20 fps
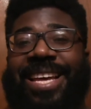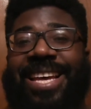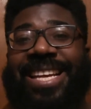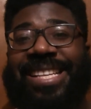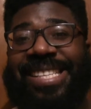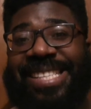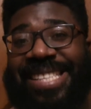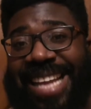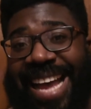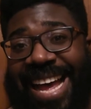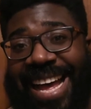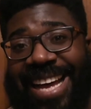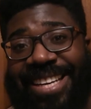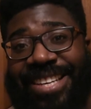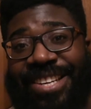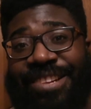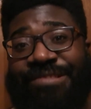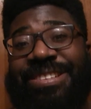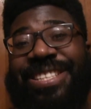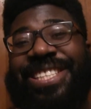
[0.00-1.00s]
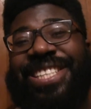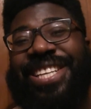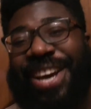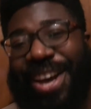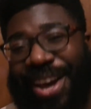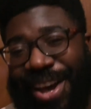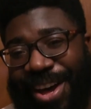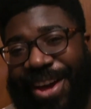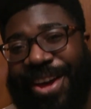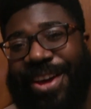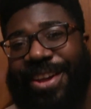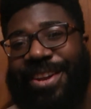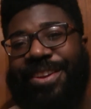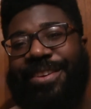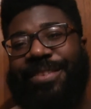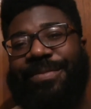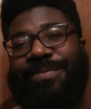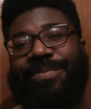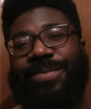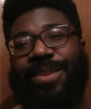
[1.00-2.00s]
is that the
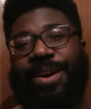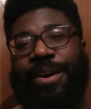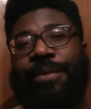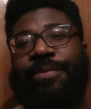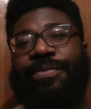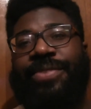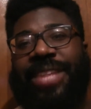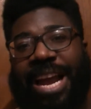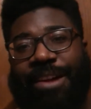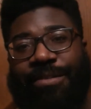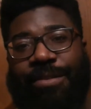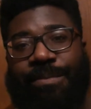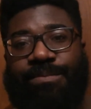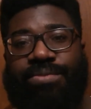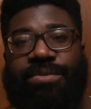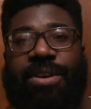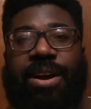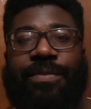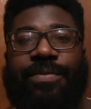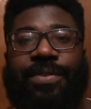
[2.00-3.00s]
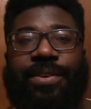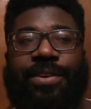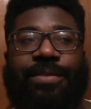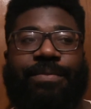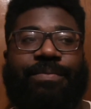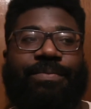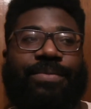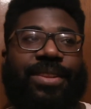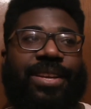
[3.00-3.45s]
return of Darren Bravo.